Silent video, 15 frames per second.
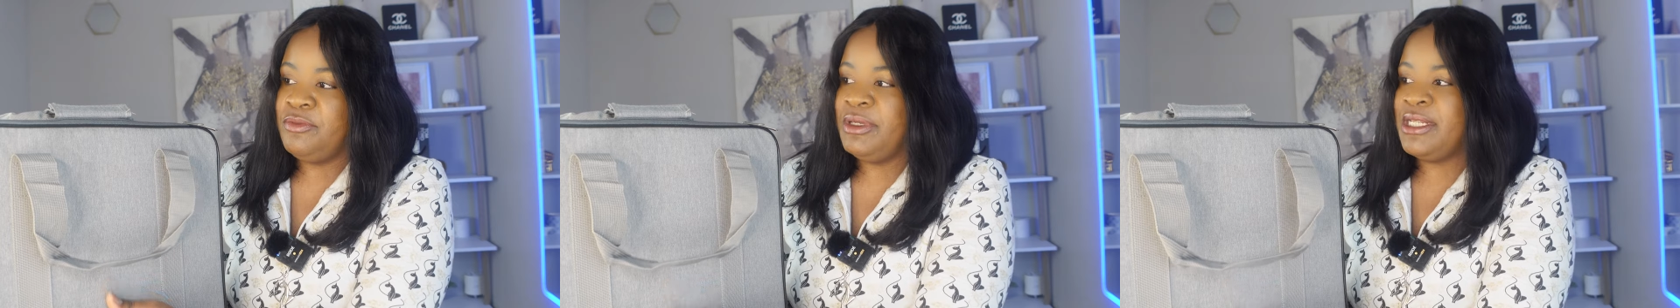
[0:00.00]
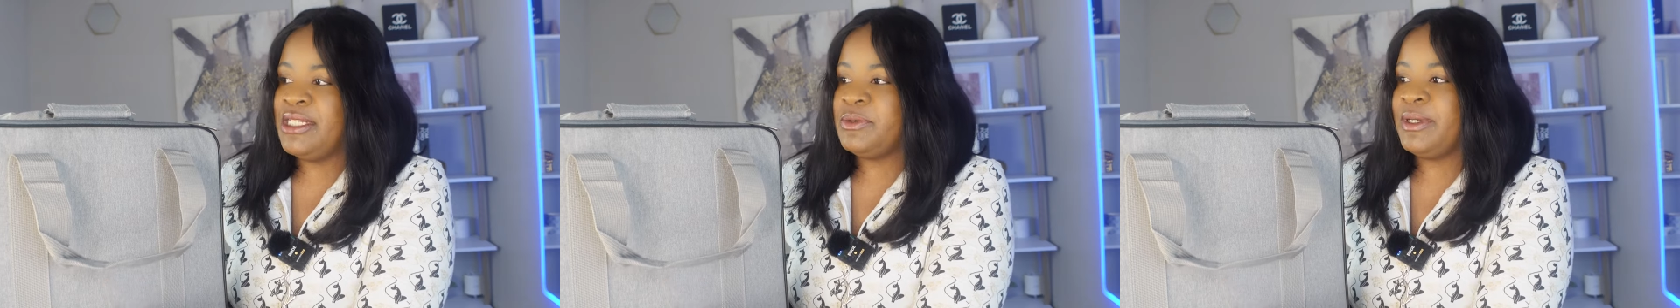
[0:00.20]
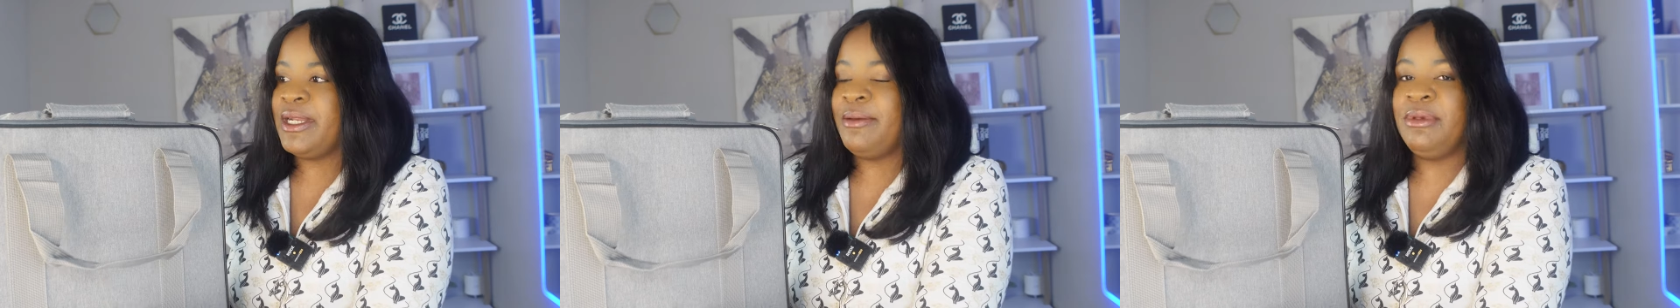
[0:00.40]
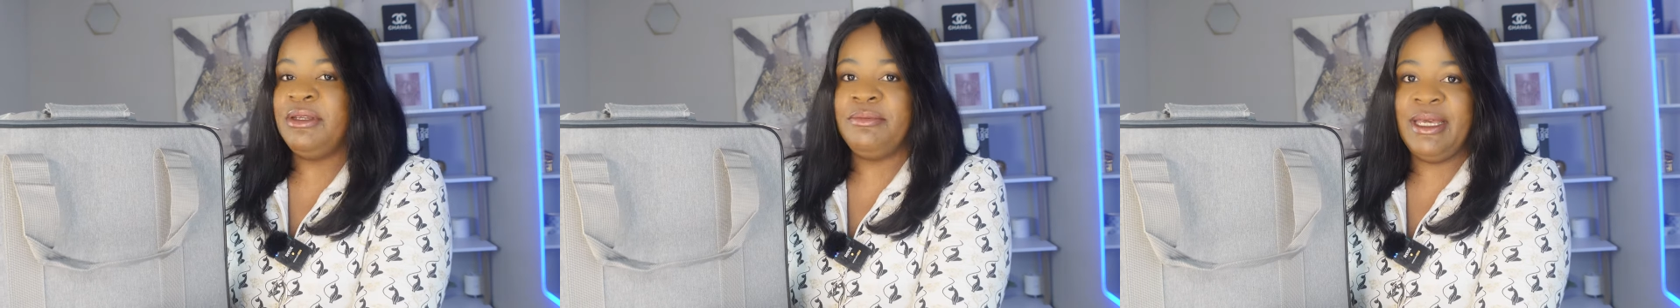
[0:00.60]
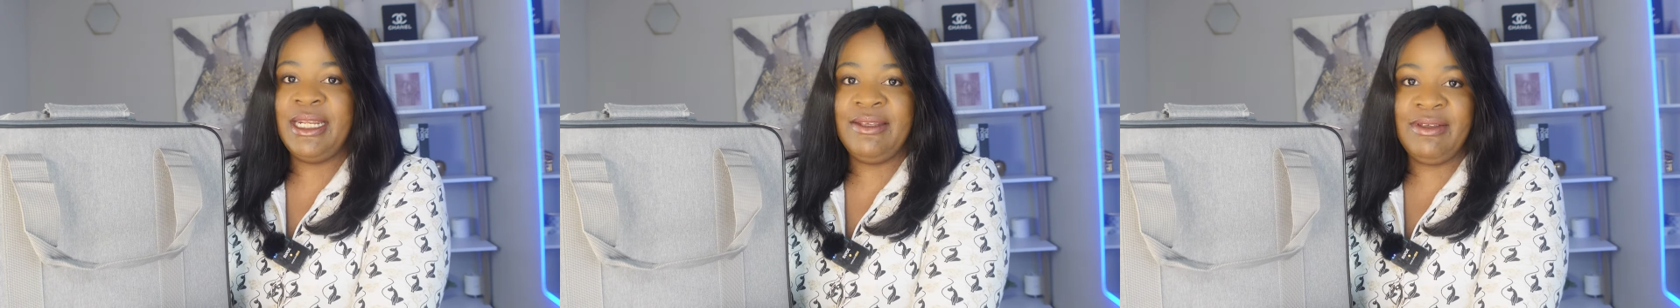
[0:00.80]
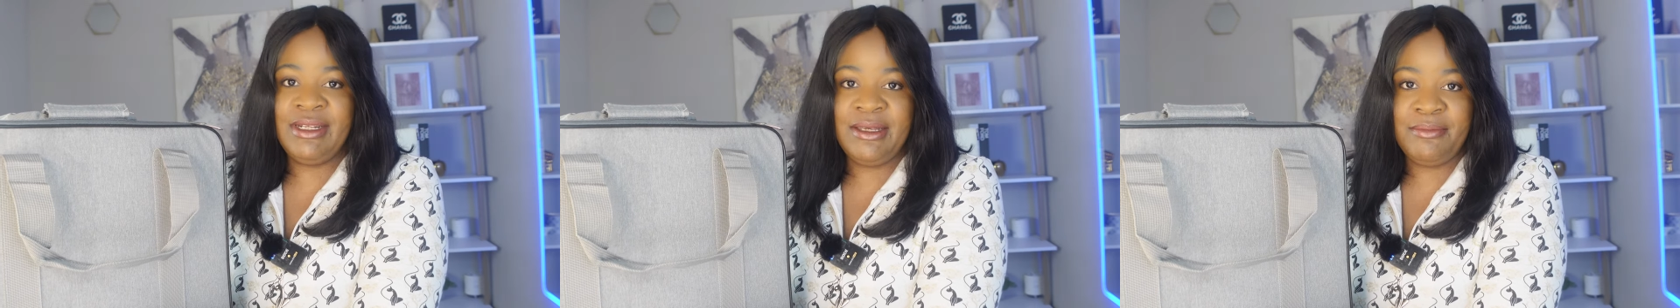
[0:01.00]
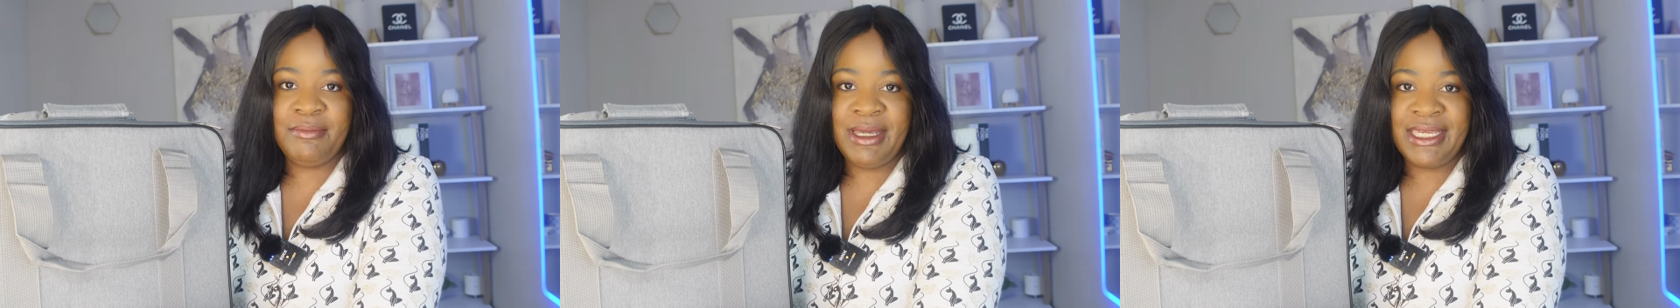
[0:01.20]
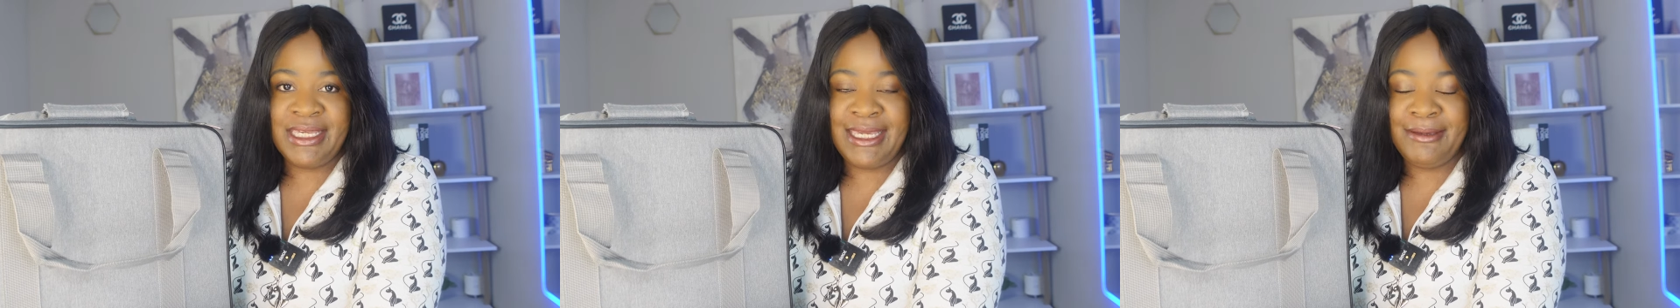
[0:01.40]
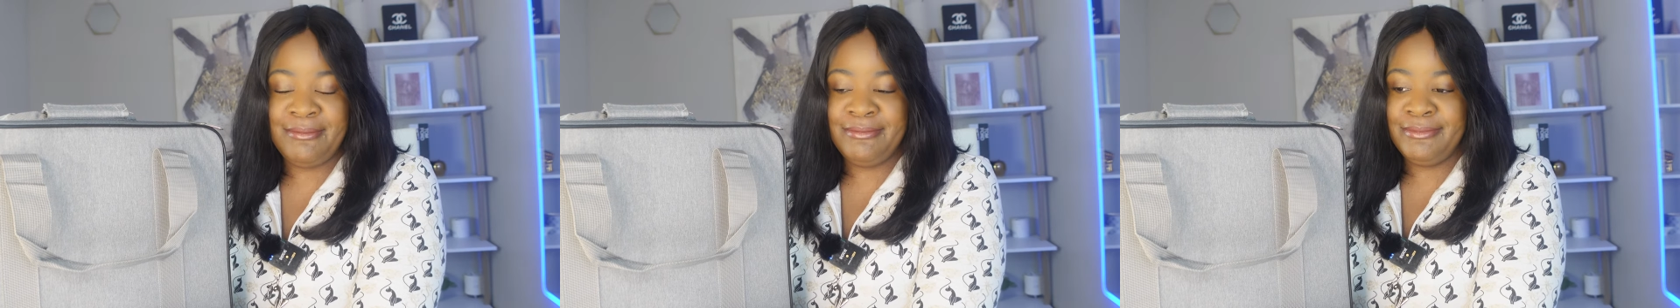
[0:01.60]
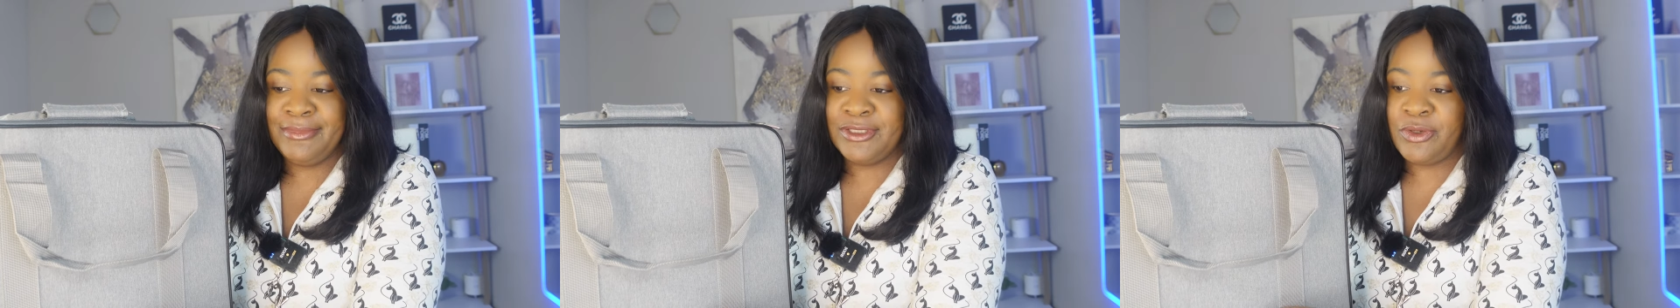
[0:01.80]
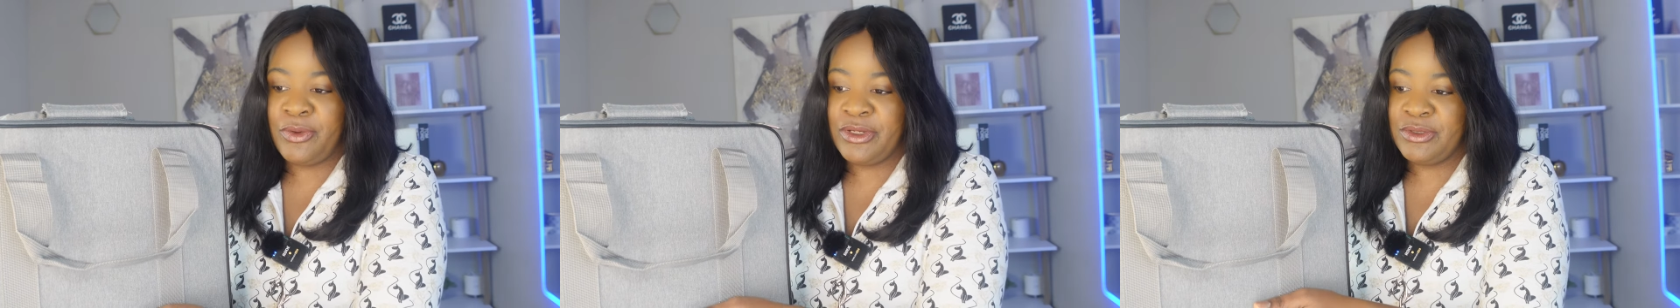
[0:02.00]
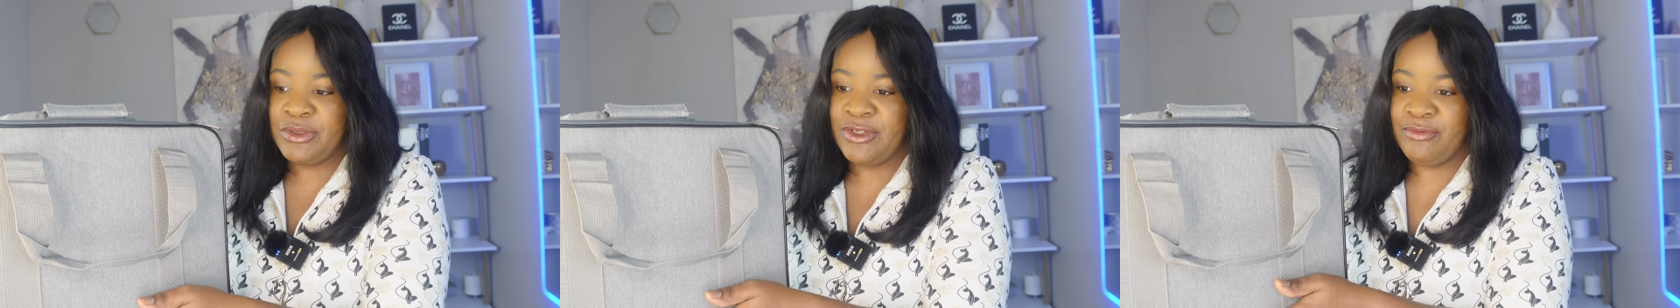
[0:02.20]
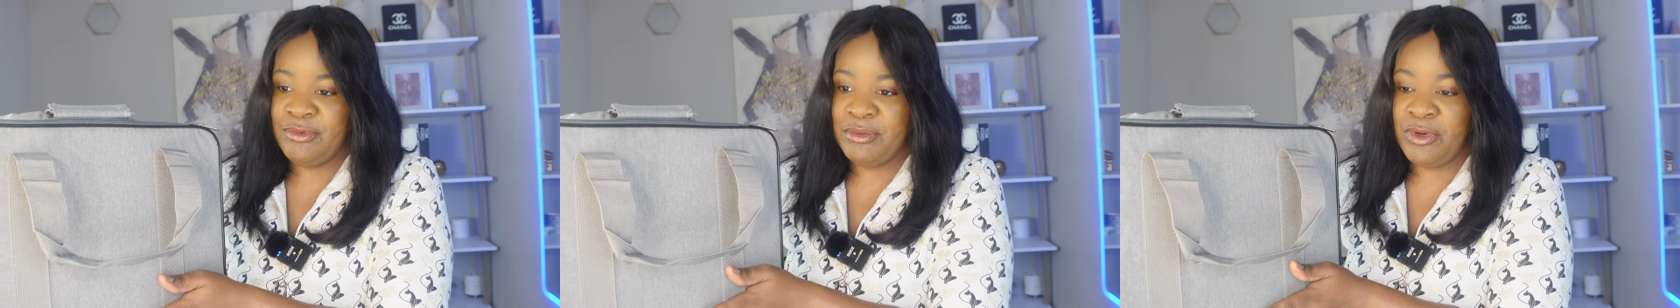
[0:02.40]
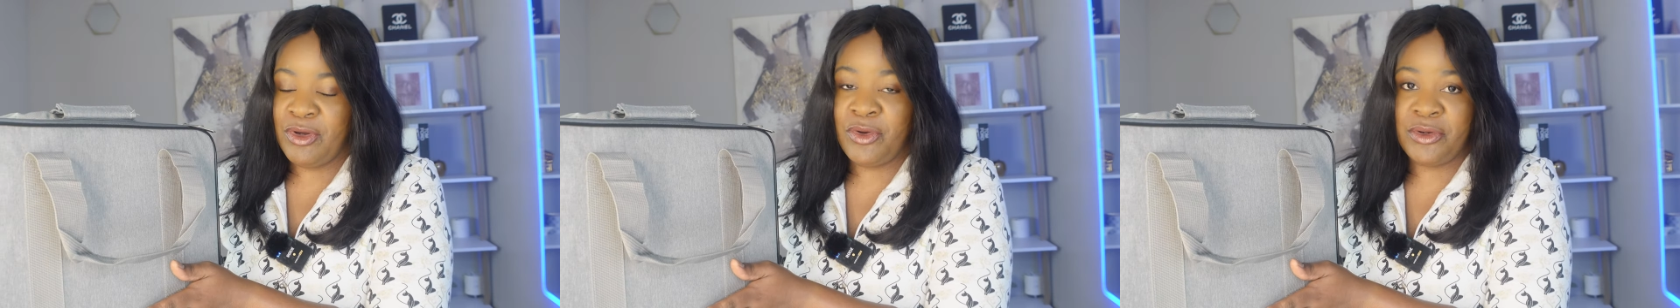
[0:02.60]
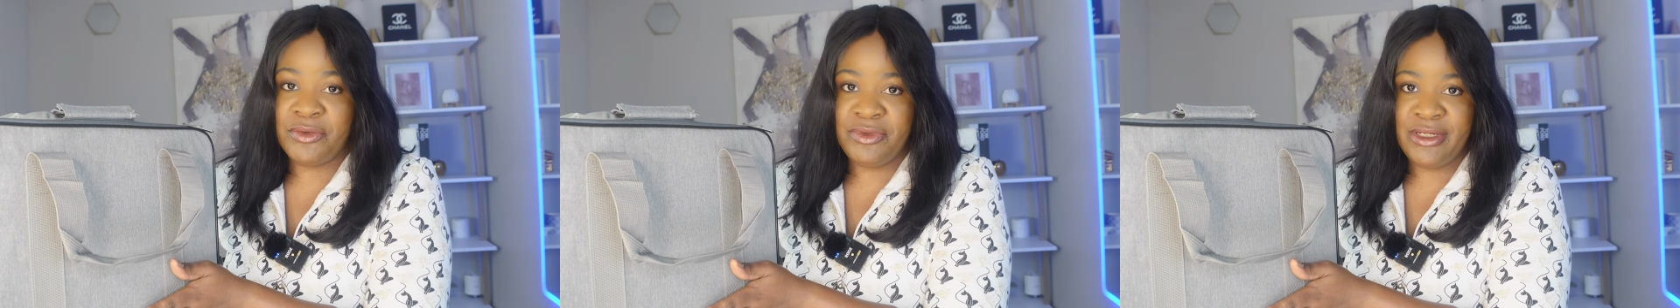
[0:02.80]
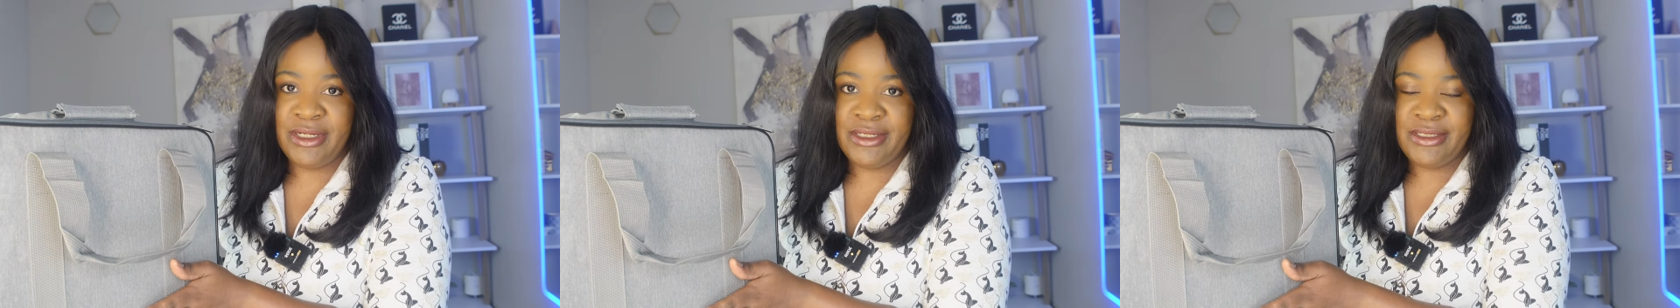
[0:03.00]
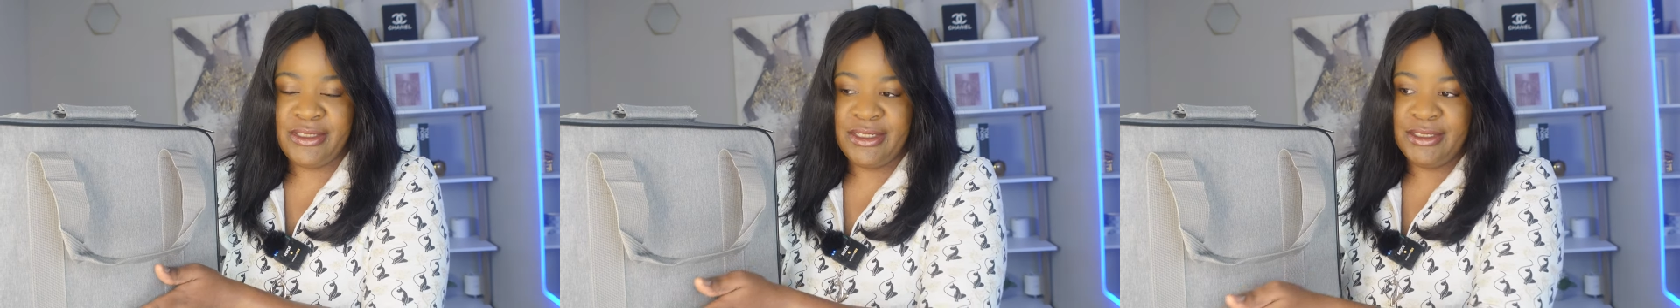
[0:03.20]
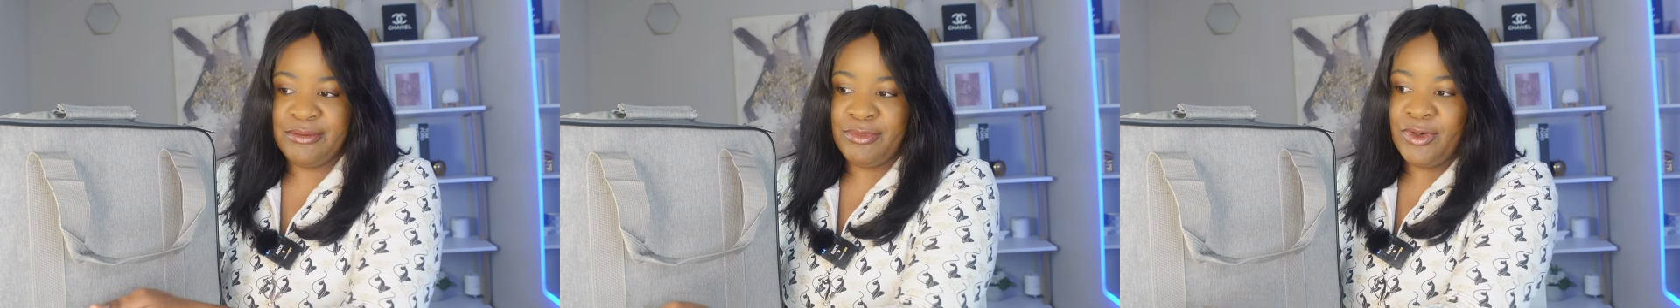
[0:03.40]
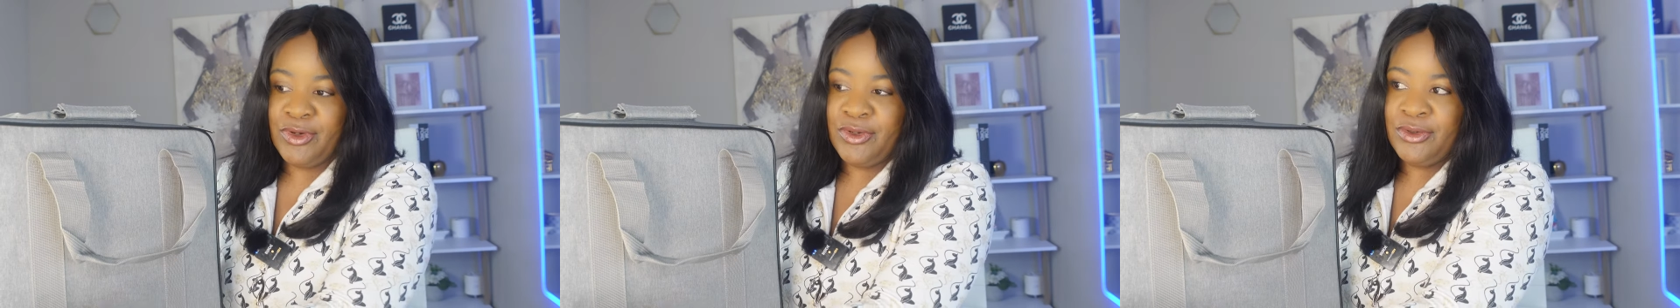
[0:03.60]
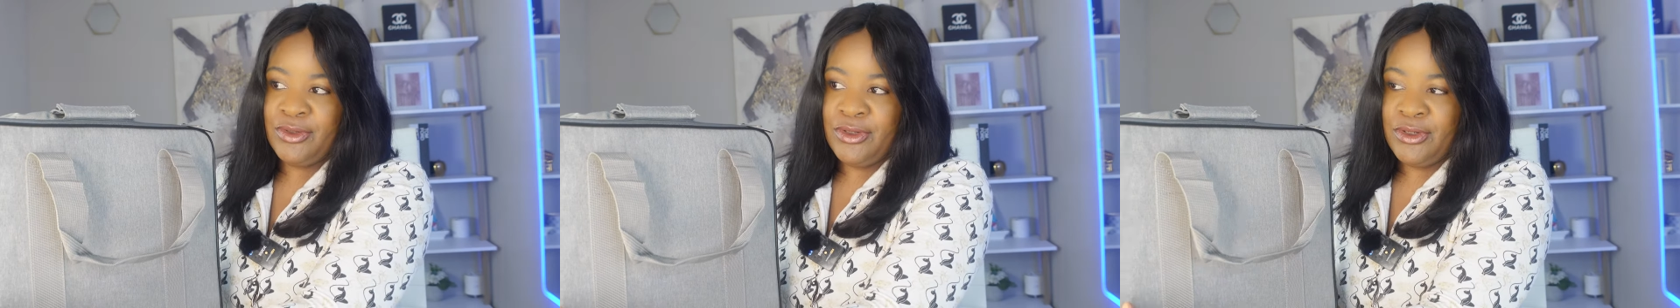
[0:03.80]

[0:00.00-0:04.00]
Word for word: minutes what I mean by level up my game it's going to give me more confidence and more